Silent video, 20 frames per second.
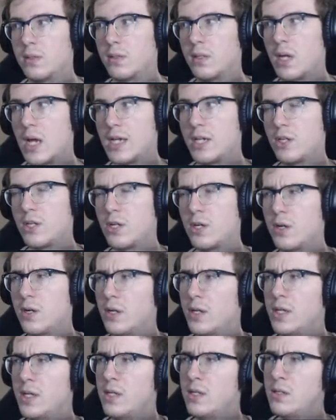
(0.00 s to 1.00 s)
I
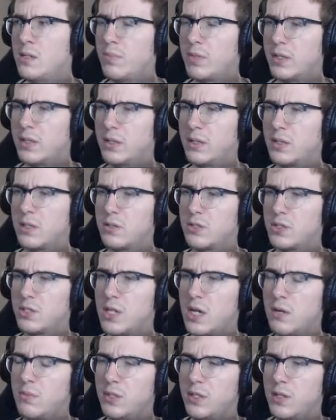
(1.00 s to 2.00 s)
could, but there's
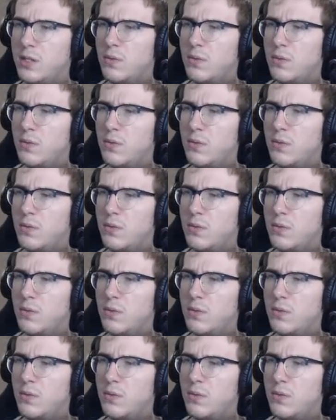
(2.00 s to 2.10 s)
not really